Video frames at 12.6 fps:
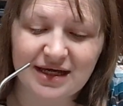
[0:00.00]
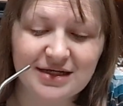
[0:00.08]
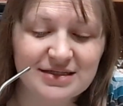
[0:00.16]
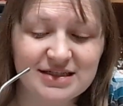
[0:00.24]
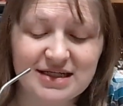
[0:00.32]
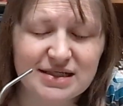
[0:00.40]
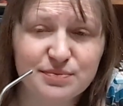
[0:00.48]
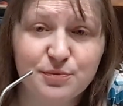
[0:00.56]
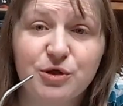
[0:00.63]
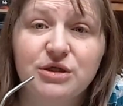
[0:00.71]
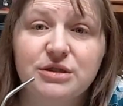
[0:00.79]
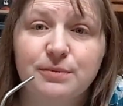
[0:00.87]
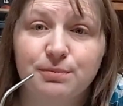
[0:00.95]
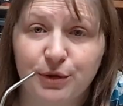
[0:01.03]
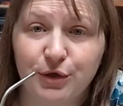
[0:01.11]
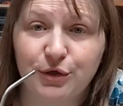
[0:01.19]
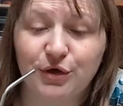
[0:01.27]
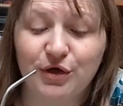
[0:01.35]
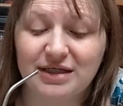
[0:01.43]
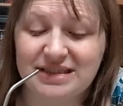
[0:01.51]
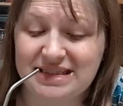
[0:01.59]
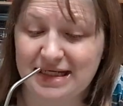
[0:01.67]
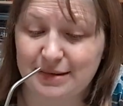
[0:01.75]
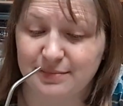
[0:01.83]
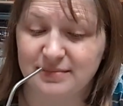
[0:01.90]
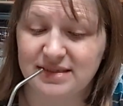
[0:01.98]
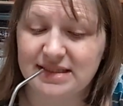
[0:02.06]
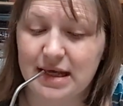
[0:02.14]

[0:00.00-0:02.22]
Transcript: and desperate murder attempts.